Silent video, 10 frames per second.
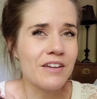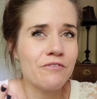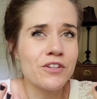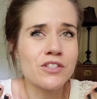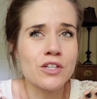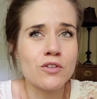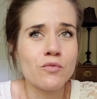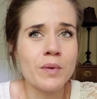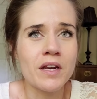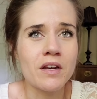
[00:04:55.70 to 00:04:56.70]
feels like you've
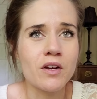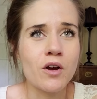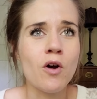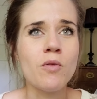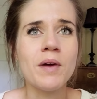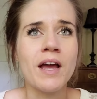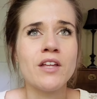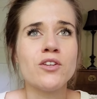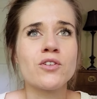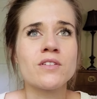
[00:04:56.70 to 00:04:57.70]
been in a coma
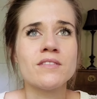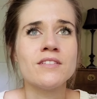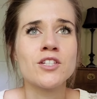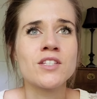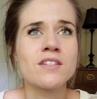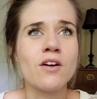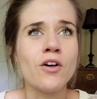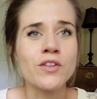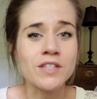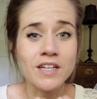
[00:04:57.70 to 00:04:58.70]
and you're just all
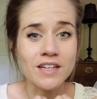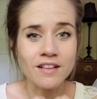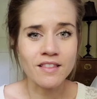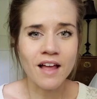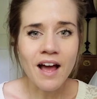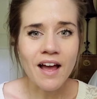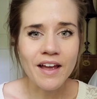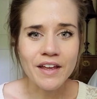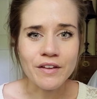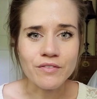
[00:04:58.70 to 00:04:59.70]
of a sudden
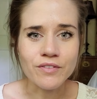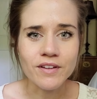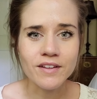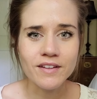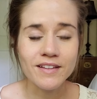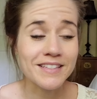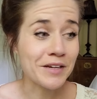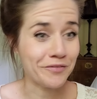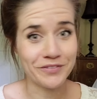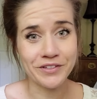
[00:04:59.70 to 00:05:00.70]
alive. That's
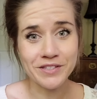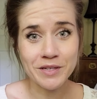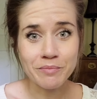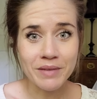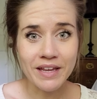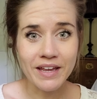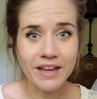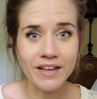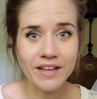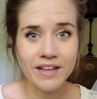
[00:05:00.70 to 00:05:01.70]
how it feels to
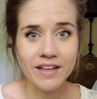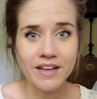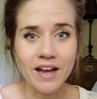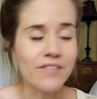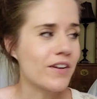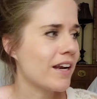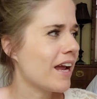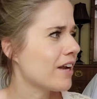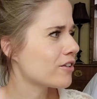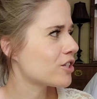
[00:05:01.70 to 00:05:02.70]
me. I've got
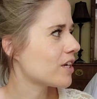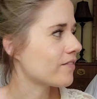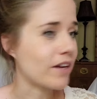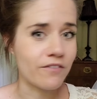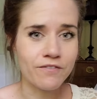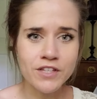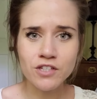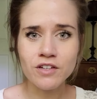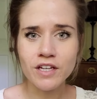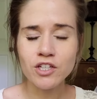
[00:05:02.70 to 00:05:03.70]
energy, I've got
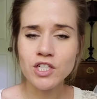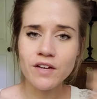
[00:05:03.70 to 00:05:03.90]
physical energy,